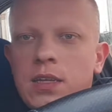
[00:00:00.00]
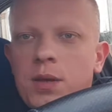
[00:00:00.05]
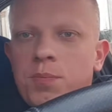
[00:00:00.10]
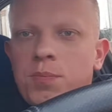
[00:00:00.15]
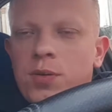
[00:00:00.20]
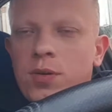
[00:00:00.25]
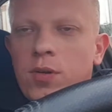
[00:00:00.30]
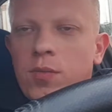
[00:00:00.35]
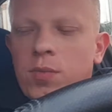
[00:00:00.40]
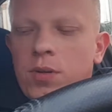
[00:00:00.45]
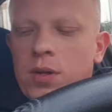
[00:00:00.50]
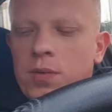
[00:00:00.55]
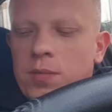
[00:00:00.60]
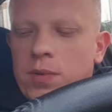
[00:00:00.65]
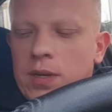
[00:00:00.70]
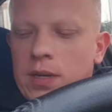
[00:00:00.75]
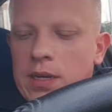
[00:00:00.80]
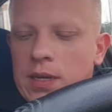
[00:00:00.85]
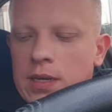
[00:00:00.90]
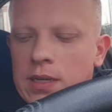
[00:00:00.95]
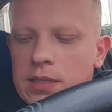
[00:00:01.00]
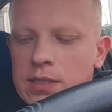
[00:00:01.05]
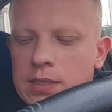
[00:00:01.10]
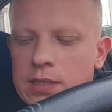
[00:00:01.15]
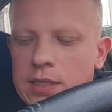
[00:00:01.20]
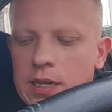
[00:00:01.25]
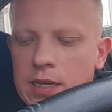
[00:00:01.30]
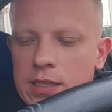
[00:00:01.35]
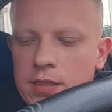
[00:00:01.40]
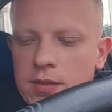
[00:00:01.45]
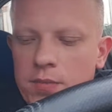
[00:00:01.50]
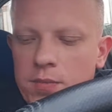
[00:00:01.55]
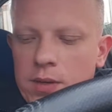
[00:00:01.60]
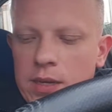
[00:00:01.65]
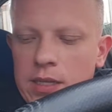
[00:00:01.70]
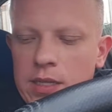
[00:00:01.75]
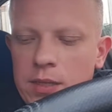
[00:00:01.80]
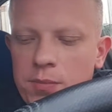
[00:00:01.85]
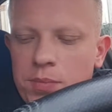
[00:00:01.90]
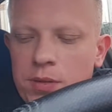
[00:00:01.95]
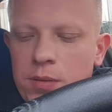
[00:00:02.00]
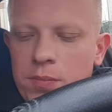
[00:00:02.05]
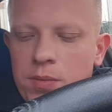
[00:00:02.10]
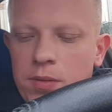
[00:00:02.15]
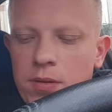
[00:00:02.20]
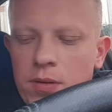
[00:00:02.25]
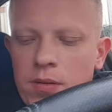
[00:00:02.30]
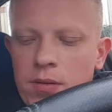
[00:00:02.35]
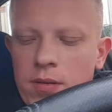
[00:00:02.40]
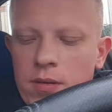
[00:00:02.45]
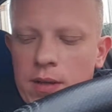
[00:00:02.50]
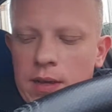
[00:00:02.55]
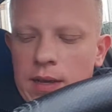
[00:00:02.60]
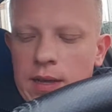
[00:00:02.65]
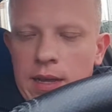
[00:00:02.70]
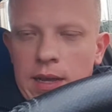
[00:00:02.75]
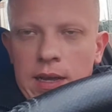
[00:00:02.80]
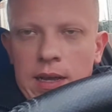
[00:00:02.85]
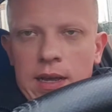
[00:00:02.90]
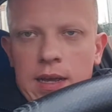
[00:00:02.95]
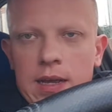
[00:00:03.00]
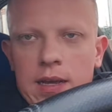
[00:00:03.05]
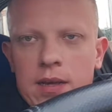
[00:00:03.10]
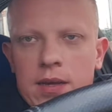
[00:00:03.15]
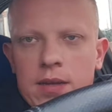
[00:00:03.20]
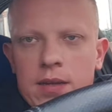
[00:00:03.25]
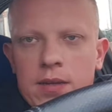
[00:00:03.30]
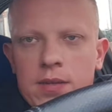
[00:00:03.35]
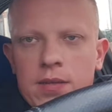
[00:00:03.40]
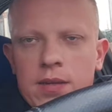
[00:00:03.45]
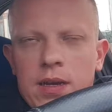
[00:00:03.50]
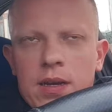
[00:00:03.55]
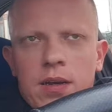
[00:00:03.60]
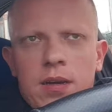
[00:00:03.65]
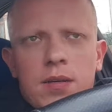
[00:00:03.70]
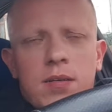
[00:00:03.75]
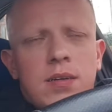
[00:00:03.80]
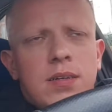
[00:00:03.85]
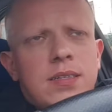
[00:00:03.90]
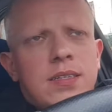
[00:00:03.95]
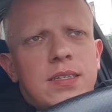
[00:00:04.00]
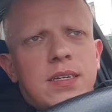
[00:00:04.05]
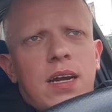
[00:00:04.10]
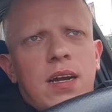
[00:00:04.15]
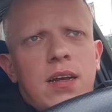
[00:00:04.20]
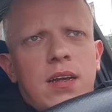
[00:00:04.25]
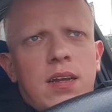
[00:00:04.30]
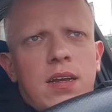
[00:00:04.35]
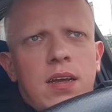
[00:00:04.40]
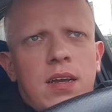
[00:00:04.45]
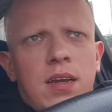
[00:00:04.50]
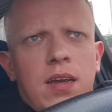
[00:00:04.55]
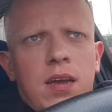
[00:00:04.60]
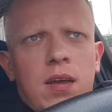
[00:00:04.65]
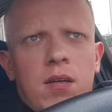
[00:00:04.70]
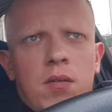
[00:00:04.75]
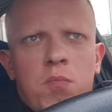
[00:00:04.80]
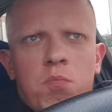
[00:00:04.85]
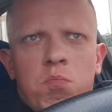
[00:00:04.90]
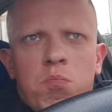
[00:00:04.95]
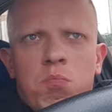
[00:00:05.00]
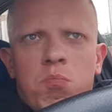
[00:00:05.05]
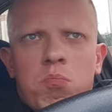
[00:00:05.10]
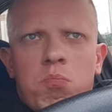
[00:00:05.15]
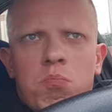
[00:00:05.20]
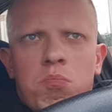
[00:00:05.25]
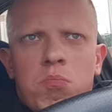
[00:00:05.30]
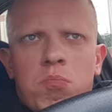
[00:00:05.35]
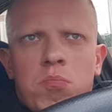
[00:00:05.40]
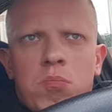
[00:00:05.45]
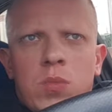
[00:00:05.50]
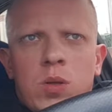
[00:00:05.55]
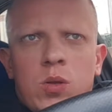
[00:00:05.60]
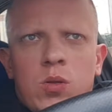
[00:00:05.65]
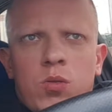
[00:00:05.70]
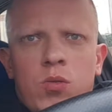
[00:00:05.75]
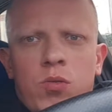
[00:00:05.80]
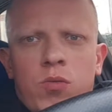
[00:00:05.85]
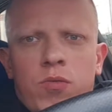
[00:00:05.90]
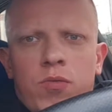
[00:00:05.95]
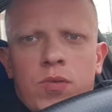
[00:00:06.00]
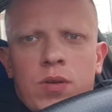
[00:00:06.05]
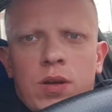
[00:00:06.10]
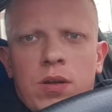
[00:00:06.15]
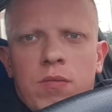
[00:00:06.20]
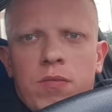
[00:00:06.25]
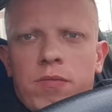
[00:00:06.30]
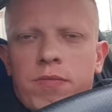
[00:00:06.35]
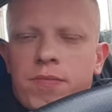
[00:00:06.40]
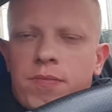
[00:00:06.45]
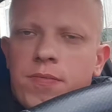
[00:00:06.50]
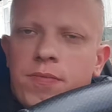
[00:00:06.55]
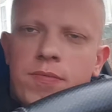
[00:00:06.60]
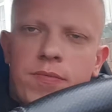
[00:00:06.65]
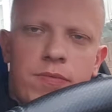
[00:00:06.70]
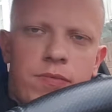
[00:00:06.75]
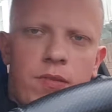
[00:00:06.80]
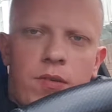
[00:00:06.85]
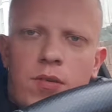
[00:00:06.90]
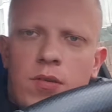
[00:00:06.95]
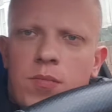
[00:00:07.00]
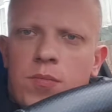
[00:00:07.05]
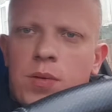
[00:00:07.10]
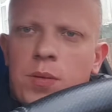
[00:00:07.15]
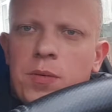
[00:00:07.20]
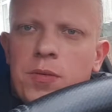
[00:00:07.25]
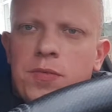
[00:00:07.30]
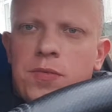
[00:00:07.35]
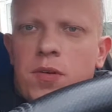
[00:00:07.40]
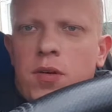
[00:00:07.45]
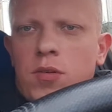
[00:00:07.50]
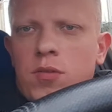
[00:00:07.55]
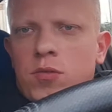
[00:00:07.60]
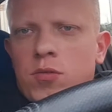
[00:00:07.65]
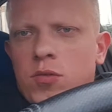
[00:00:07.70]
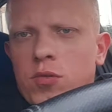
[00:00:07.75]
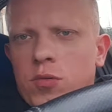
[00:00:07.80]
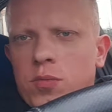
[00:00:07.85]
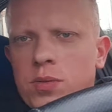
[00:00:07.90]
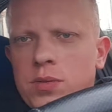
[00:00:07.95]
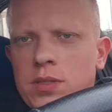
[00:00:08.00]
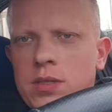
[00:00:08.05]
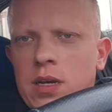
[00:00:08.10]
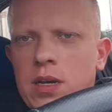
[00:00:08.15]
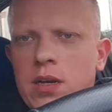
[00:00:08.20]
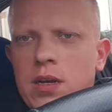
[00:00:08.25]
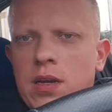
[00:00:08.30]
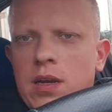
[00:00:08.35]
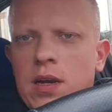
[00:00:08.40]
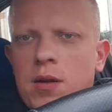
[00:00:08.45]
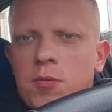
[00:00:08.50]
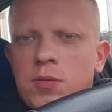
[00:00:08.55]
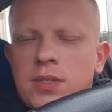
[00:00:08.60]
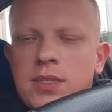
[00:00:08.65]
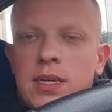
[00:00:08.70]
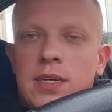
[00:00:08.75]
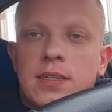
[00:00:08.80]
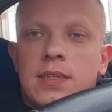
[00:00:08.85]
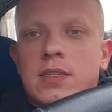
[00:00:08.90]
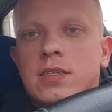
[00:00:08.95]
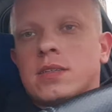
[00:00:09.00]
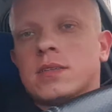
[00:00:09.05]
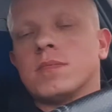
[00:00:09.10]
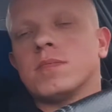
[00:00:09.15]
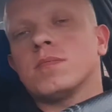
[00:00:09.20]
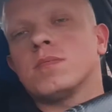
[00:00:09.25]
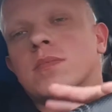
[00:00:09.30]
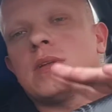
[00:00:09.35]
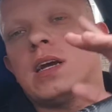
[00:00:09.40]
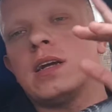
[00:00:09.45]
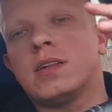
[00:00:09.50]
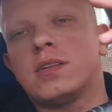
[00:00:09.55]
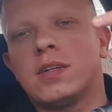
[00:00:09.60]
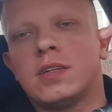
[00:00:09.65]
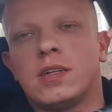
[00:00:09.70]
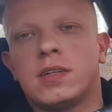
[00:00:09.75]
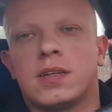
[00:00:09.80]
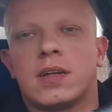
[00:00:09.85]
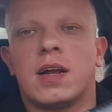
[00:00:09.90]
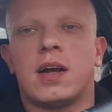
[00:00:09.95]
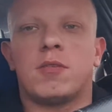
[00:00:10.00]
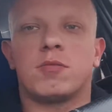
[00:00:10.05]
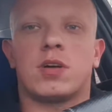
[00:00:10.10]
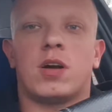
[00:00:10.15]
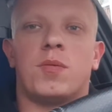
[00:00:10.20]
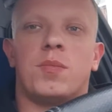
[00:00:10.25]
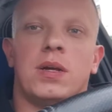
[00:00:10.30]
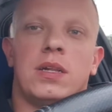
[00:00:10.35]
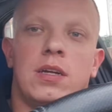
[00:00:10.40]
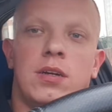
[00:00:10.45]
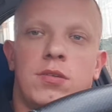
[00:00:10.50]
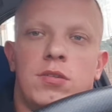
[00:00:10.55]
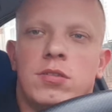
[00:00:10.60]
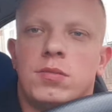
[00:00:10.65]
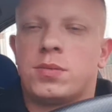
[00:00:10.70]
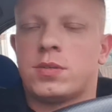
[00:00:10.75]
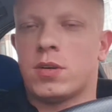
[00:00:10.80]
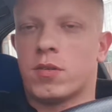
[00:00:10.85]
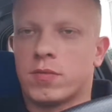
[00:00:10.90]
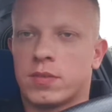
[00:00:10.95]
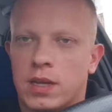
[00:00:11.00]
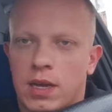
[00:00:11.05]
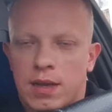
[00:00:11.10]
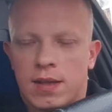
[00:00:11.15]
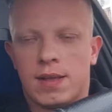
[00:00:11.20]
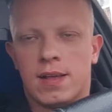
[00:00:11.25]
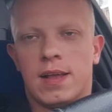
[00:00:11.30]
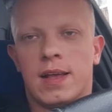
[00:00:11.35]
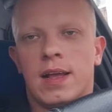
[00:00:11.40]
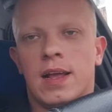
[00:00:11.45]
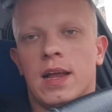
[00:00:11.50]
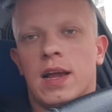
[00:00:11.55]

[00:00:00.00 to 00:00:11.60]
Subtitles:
the problem is that many people, there are exactly 2, 3, 4, maybe 4 groups. I would say this. I didn't count how many groups of the